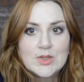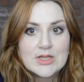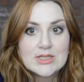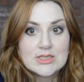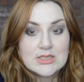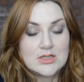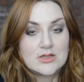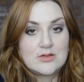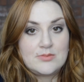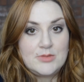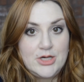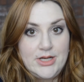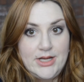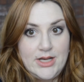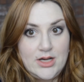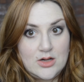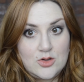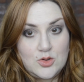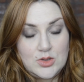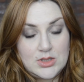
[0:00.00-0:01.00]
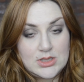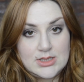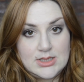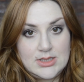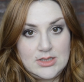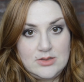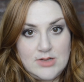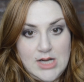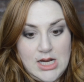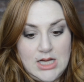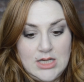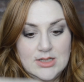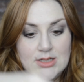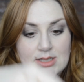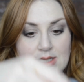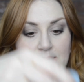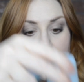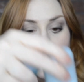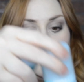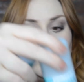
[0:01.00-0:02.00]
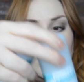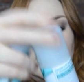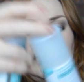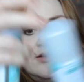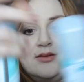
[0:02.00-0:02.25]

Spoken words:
can talk about hair quickly, right? Can't we?